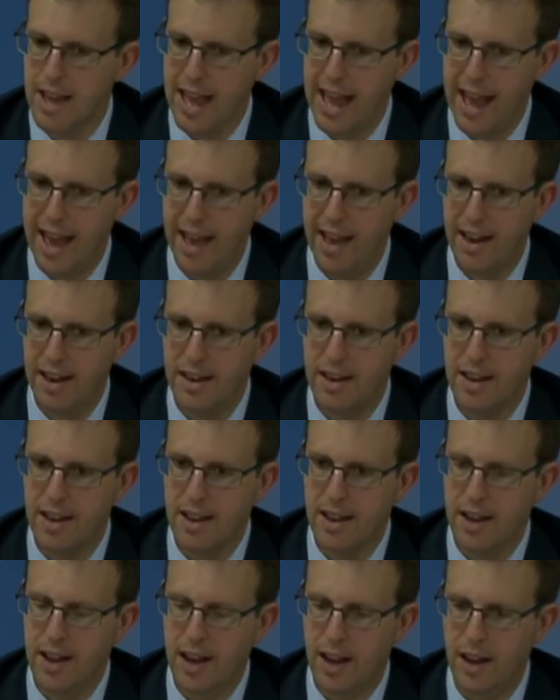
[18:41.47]
and
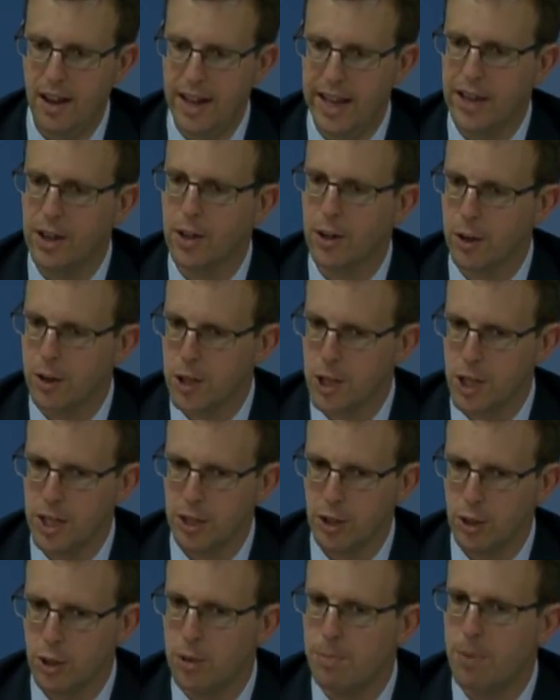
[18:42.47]
uh, encouraging
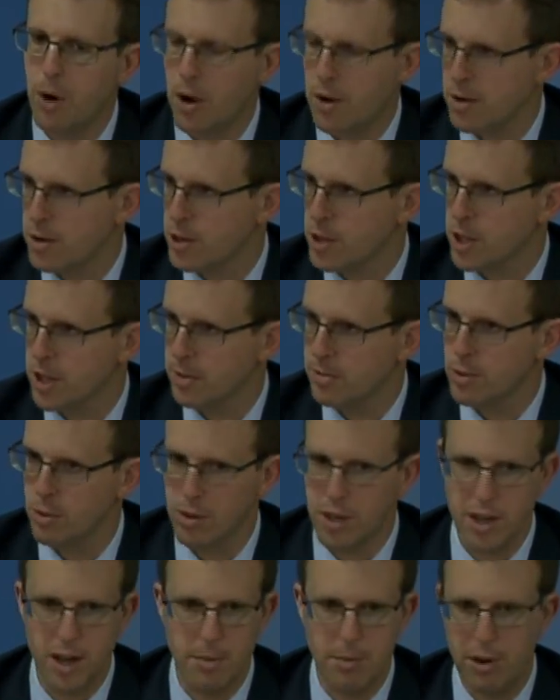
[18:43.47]
good partnerships with
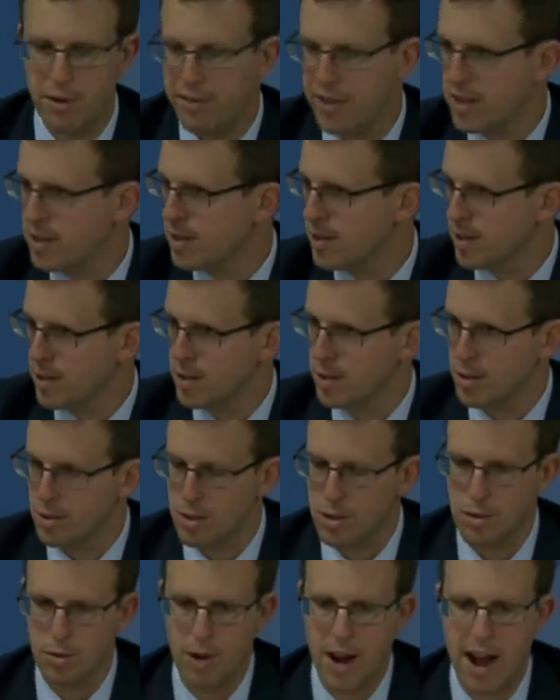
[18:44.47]
a number of institutes
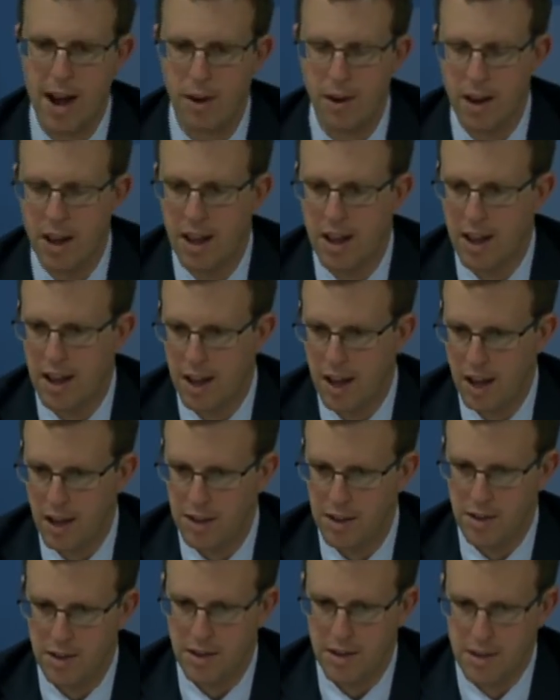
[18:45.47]
throughout uh,
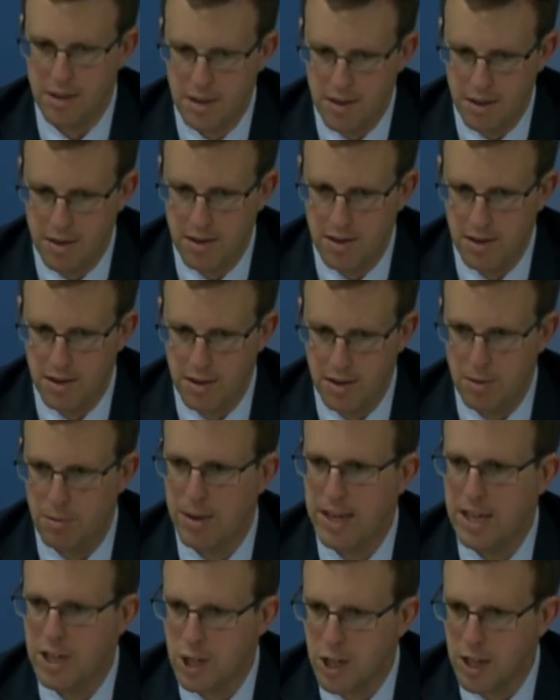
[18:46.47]
the, the, the, the,
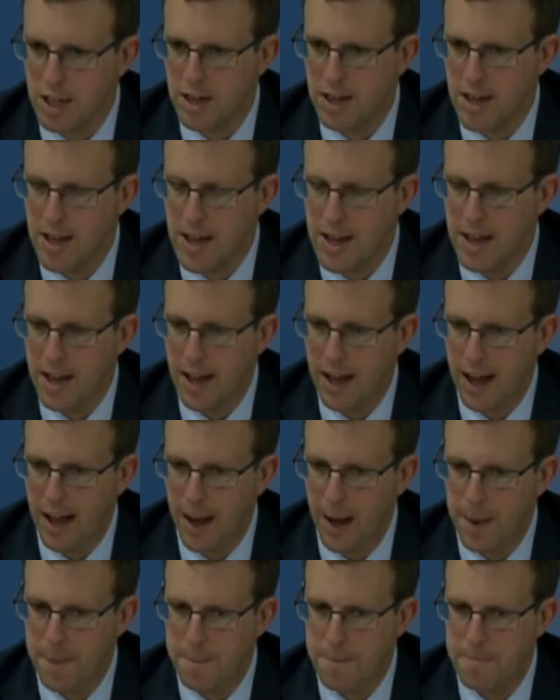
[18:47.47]
region.
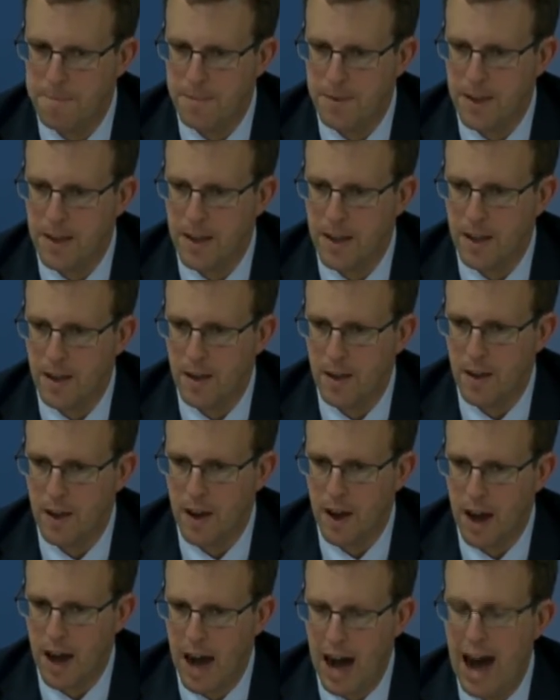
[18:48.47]
Um,
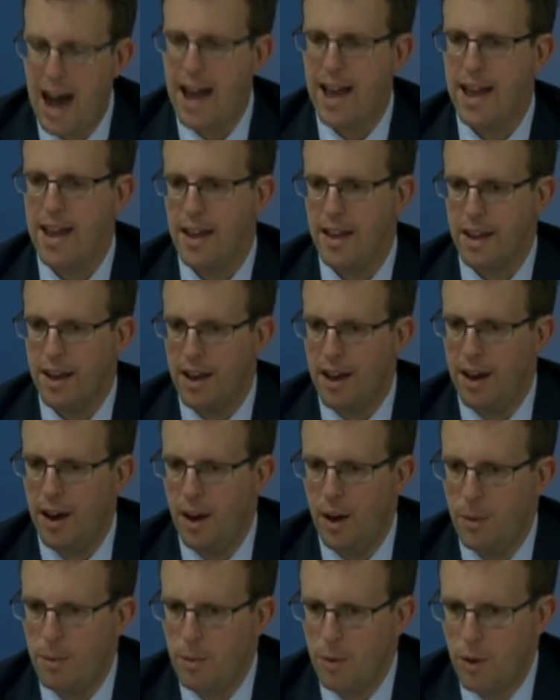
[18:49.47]
I, uh,